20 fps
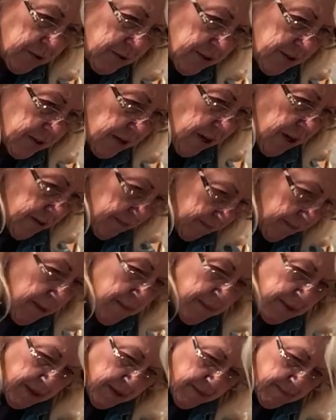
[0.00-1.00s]
start
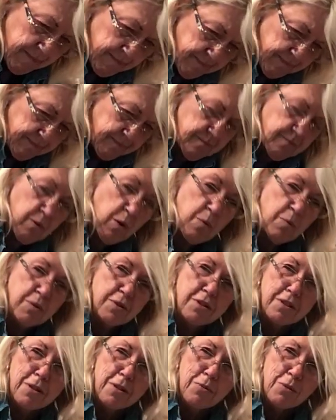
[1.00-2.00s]
maybe, well, we'll
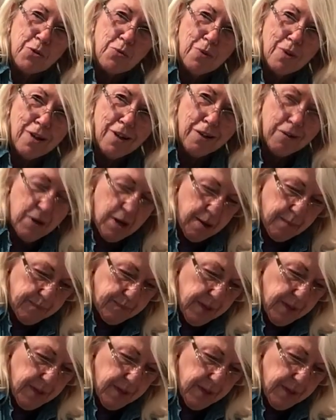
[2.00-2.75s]
see which one I grab.